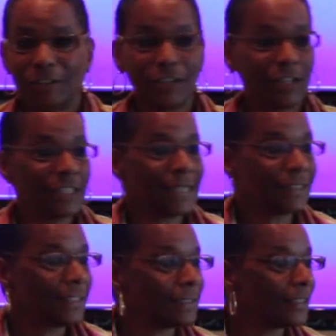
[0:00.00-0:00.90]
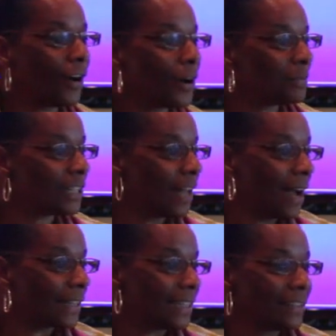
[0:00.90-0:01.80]
are you going to let the alarm
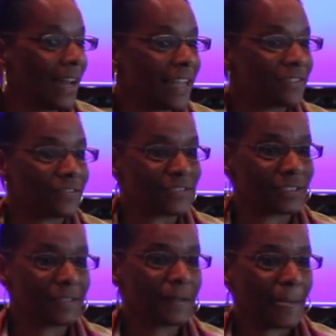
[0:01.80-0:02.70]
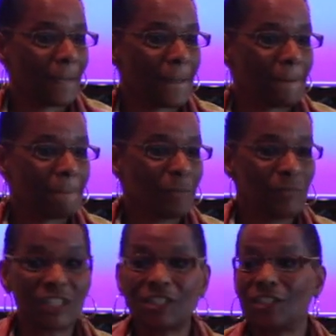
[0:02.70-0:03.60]
clock in life,
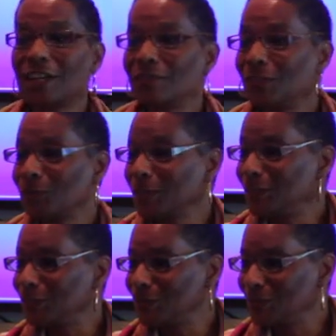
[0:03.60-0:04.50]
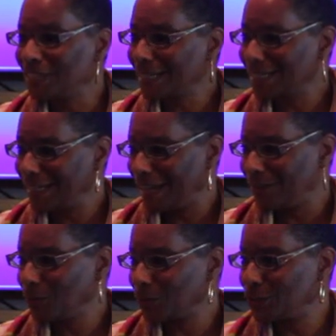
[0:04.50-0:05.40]
the stuff that we do,
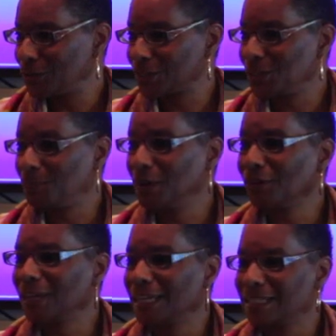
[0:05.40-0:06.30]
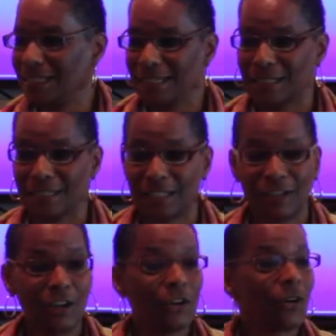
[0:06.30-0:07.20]
dictate what your experience is?
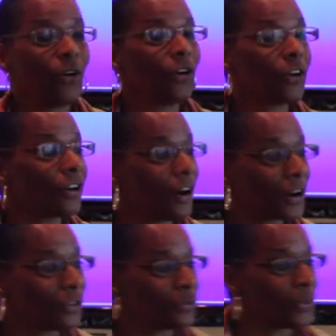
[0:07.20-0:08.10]
Or are you